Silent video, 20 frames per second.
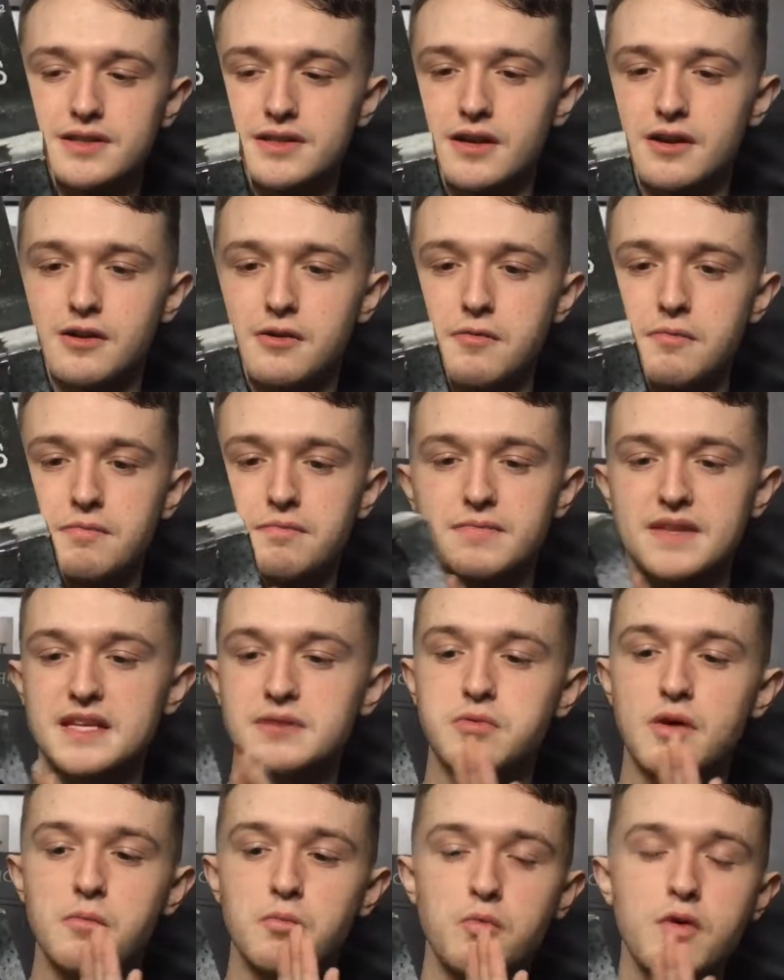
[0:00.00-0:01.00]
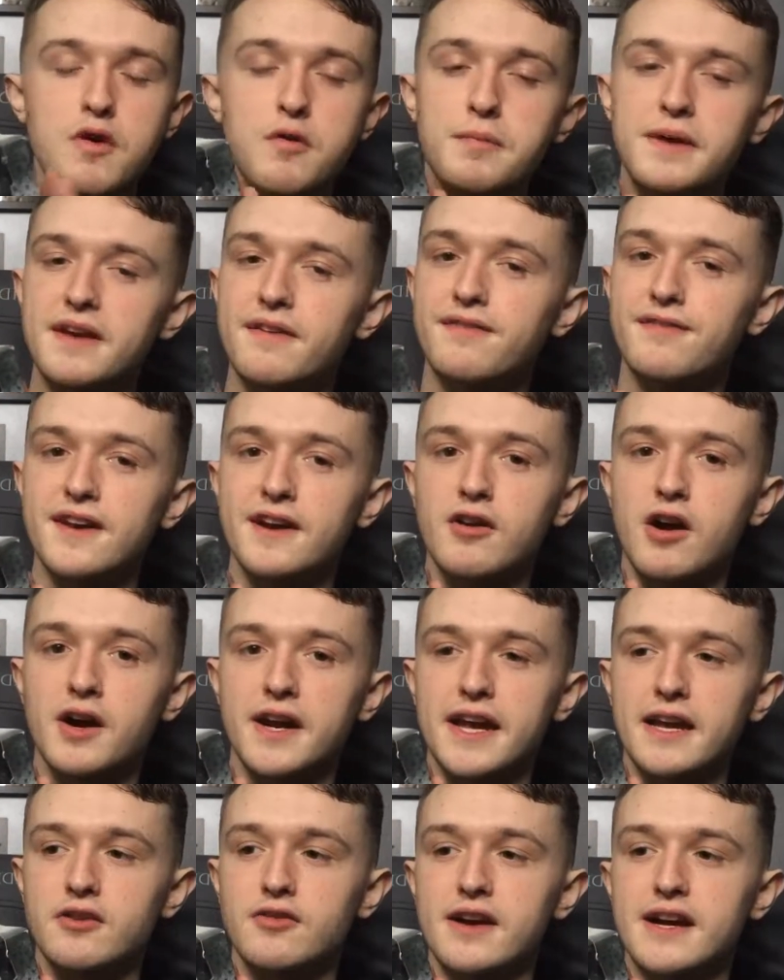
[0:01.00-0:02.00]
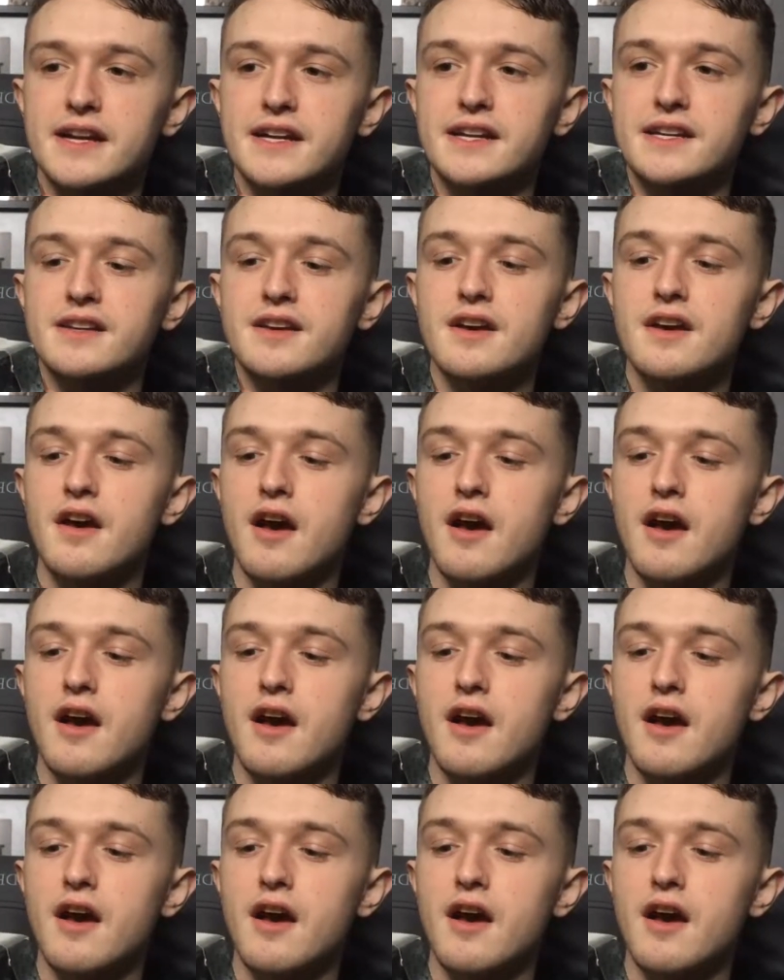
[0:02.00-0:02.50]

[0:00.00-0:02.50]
So this one will be a figure I get graded.